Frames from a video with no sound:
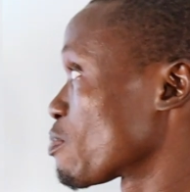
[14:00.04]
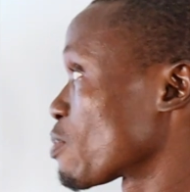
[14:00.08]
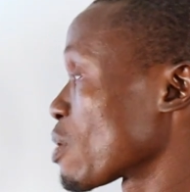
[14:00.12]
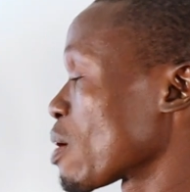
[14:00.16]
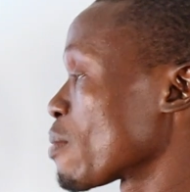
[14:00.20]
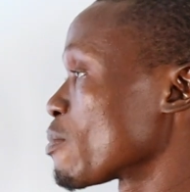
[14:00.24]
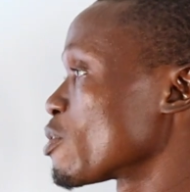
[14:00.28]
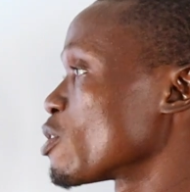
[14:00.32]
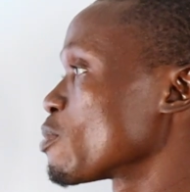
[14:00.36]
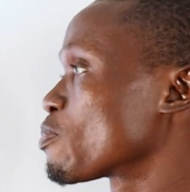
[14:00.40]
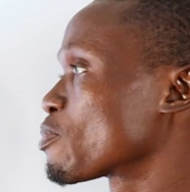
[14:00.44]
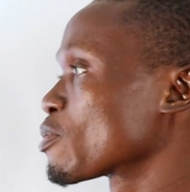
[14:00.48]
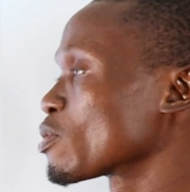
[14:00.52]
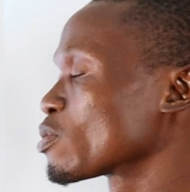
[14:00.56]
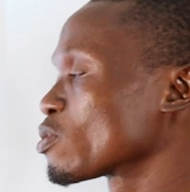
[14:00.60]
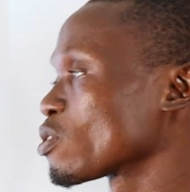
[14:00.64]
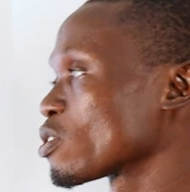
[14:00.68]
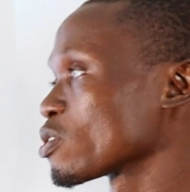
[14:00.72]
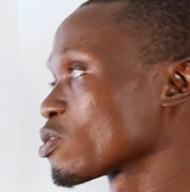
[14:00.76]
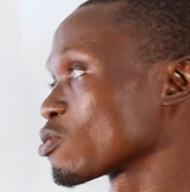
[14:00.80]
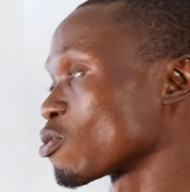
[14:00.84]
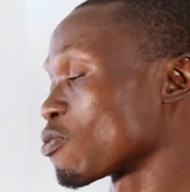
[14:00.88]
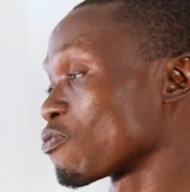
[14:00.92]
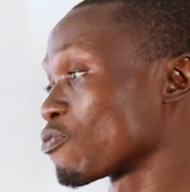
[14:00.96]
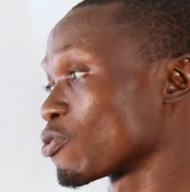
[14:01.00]
the primary
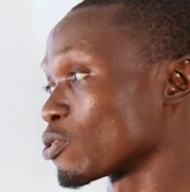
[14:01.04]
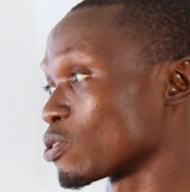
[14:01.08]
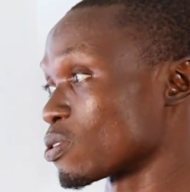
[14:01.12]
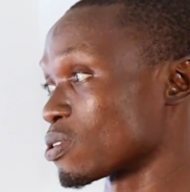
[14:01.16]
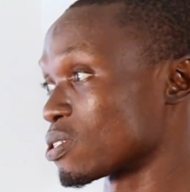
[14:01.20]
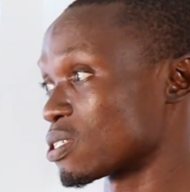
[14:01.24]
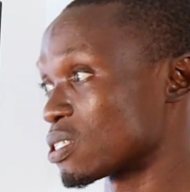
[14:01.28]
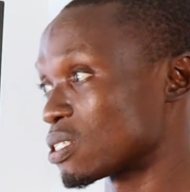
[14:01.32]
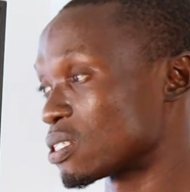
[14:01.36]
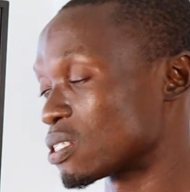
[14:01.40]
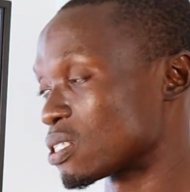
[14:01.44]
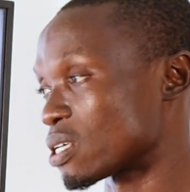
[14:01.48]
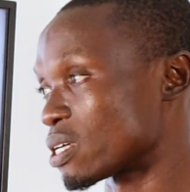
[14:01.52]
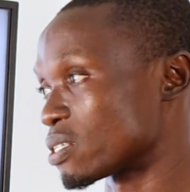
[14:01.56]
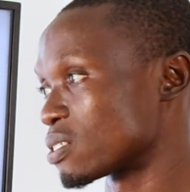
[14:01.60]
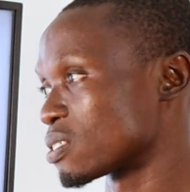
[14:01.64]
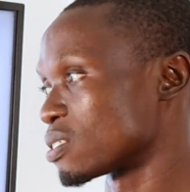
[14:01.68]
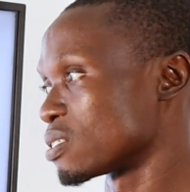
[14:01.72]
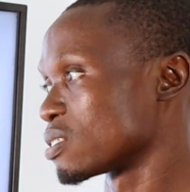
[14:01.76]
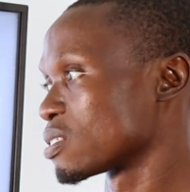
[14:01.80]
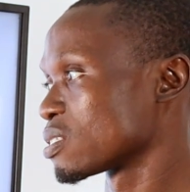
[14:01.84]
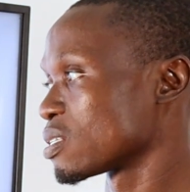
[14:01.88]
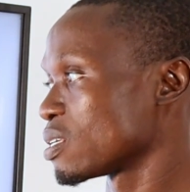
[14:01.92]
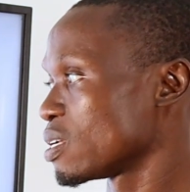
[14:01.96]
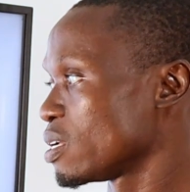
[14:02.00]
products of
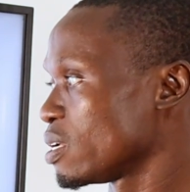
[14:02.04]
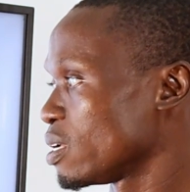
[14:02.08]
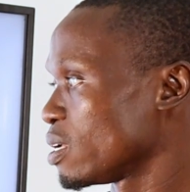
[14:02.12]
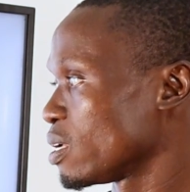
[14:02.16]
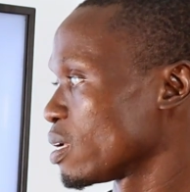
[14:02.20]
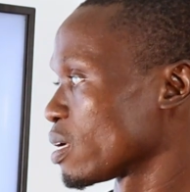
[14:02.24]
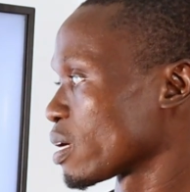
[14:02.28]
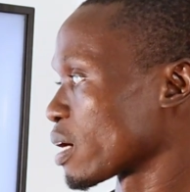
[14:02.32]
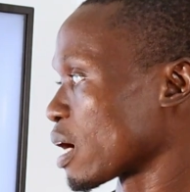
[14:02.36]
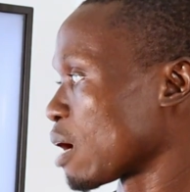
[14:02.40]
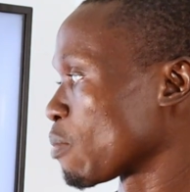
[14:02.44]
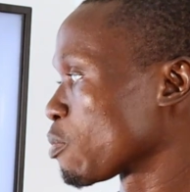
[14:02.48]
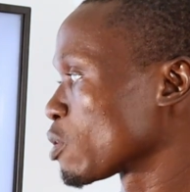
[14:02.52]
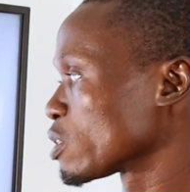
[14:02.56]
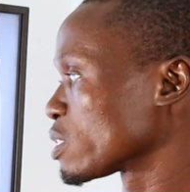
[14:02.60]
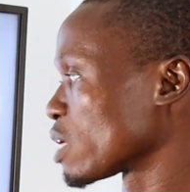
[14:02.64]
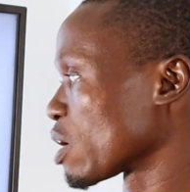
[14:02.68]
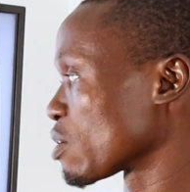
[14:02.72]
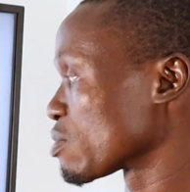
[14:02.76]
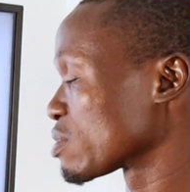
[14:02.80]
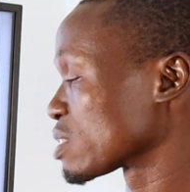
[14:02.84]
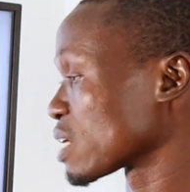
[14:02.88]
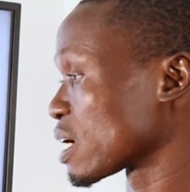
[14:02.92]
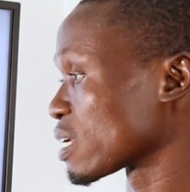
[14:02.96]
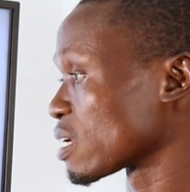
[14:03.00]
photosynthesis? A. Carbon
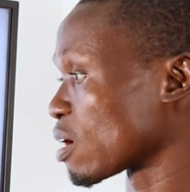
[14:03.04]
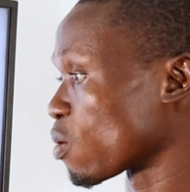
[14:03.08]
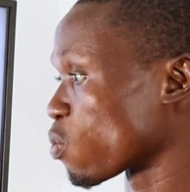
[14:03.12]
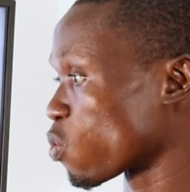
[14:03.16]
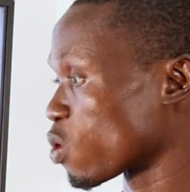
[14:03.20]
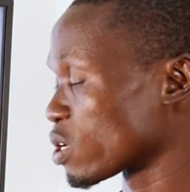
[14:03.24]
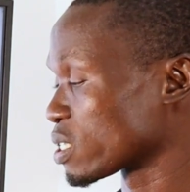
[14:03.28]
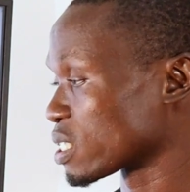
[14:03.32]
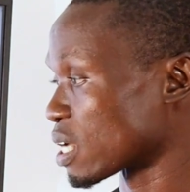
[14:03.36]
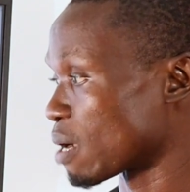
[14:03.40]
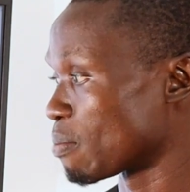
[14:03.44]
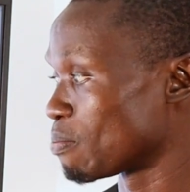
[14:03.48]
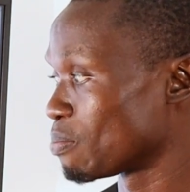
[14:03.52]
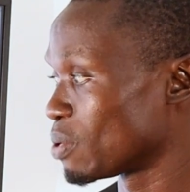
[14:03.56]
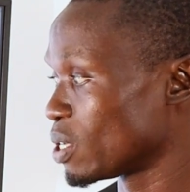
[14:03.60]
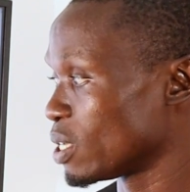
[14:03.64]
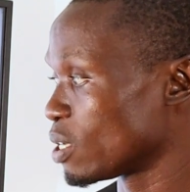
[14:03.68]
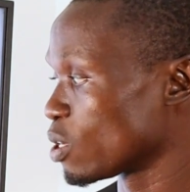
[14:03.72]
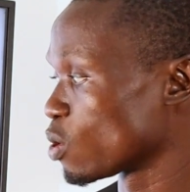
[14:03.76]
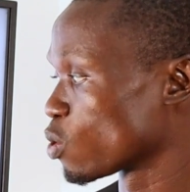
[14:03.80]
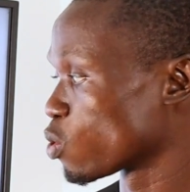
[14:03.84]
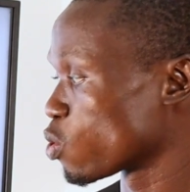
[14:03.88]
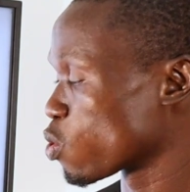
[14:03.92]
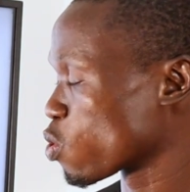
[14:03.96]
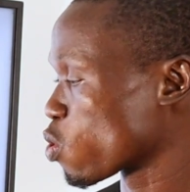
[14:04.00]
dioxide and water.
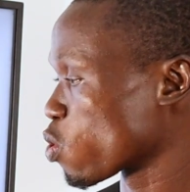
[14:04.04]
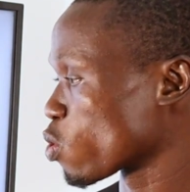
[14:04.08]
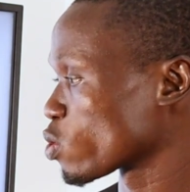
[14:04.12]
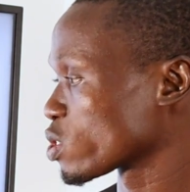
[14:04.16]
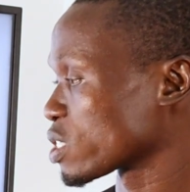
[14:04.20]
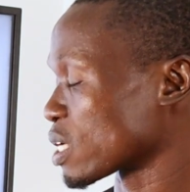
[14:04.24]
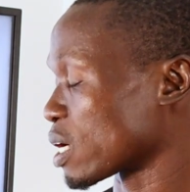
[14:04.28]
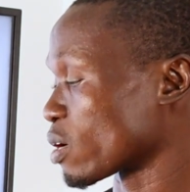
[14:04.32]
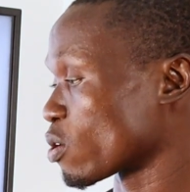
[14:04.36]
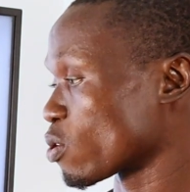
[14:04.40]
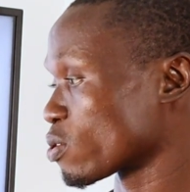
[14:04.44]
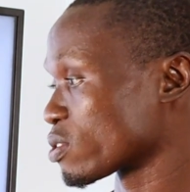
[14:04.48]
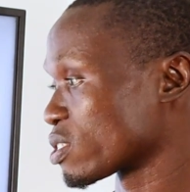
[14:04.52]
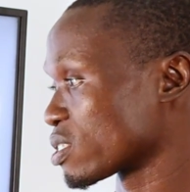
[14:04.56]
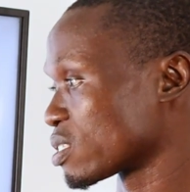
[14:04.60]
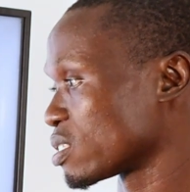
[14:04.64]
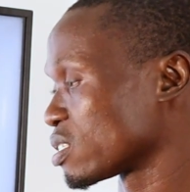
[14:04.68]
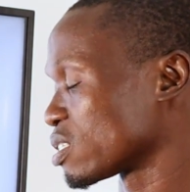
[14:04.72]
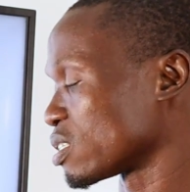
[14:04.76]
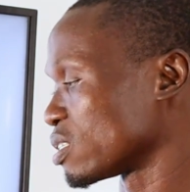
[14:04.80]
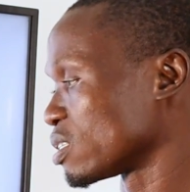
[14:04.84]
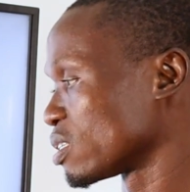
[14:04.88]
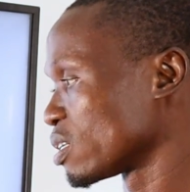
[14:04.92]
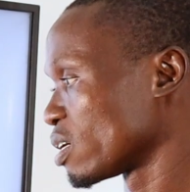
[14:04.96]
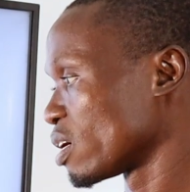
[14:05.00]
B. Glucose and
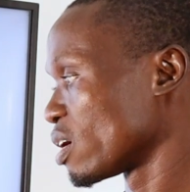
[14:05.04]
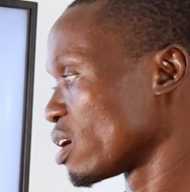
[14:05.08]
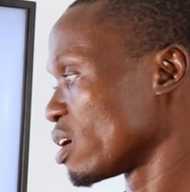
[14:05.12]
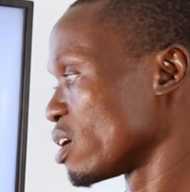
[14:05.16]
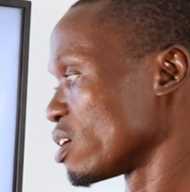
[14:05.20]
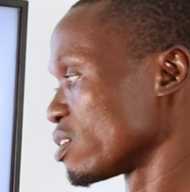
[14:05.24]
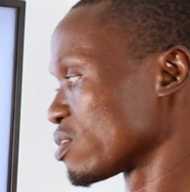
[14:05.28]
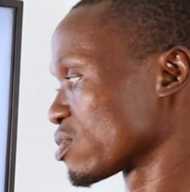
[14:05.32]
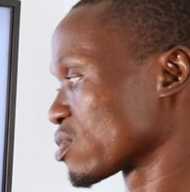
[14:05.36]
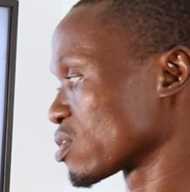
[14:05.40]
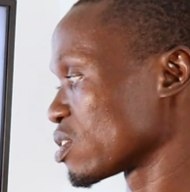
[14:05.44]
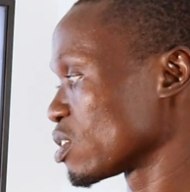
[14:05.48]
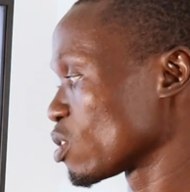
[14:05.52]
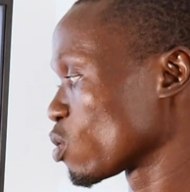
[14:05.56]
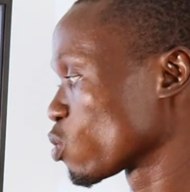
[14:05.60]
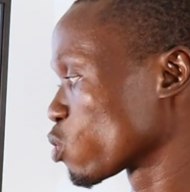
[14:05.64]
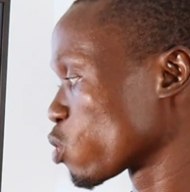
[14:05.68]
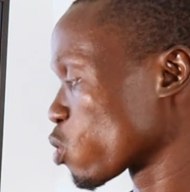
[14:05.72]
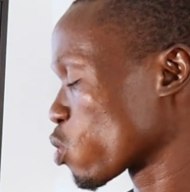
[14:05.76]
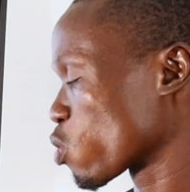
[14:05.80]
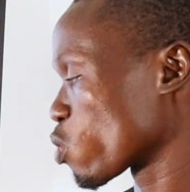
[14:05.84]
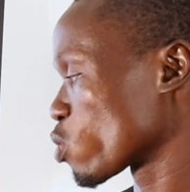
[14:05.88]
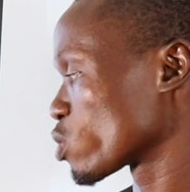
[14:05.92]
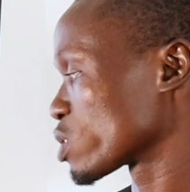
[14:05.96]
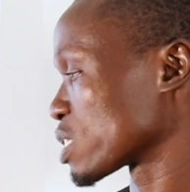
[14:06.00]
oxygen. C.
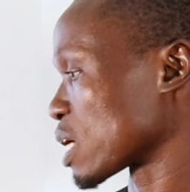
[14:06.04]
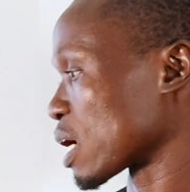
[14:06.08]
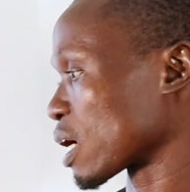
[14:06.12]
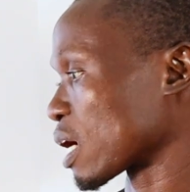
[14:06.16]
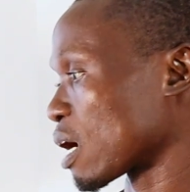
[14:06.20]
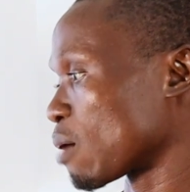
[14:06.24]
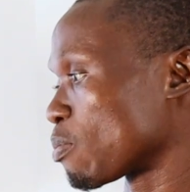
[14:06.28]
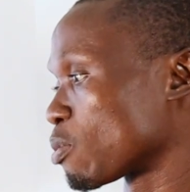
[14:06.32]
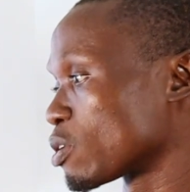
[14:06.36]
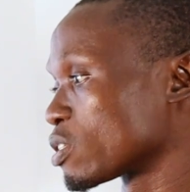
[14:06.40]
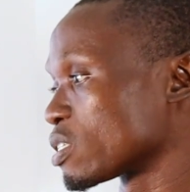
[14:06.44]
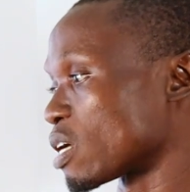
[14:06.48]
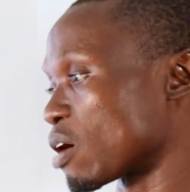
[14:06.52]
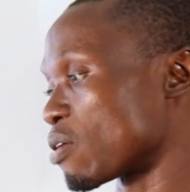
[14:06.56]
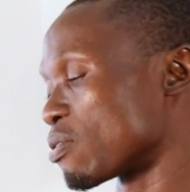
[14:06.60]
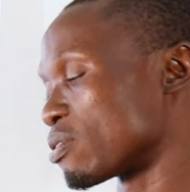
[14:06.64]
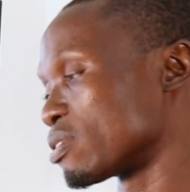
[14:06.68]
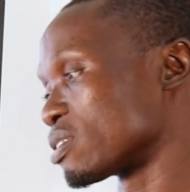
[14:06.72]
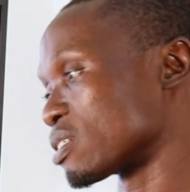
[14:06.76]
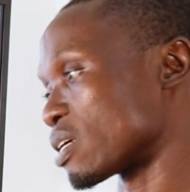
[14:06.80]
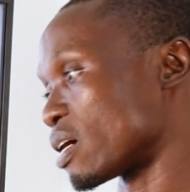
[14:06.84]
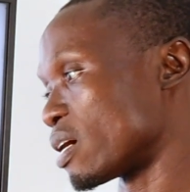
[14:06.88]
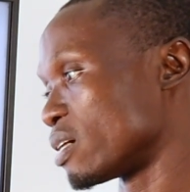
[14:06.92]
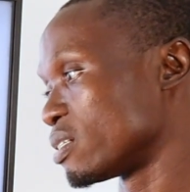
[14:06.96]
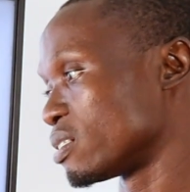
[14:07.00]
Glucose and carbon
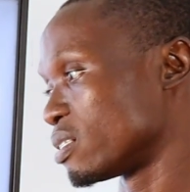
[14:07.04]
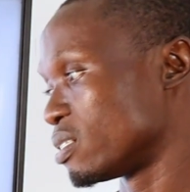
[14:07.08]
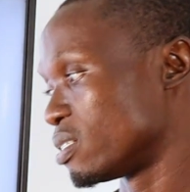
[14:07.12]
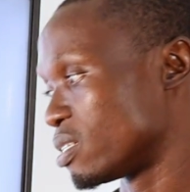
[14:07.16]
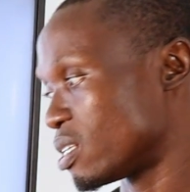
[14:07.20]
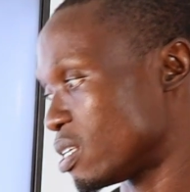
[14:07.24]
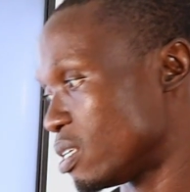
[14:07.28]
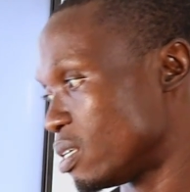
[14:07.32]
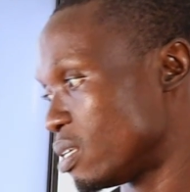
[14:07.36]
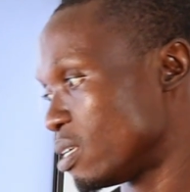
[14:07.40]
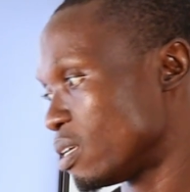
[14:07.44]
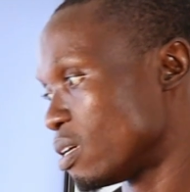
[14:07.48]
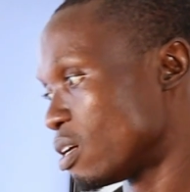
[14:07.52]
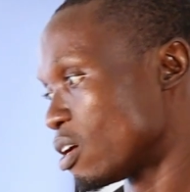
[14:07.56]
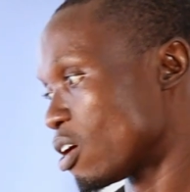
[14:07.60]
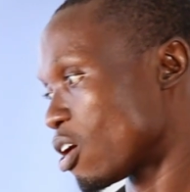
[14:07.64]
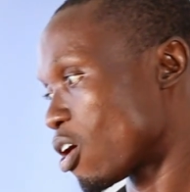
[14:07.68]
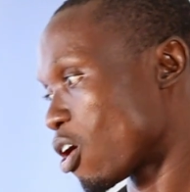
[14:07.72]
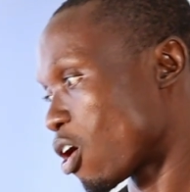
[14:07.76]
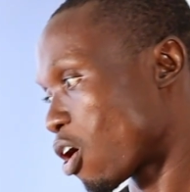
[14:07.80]
dioxide. D.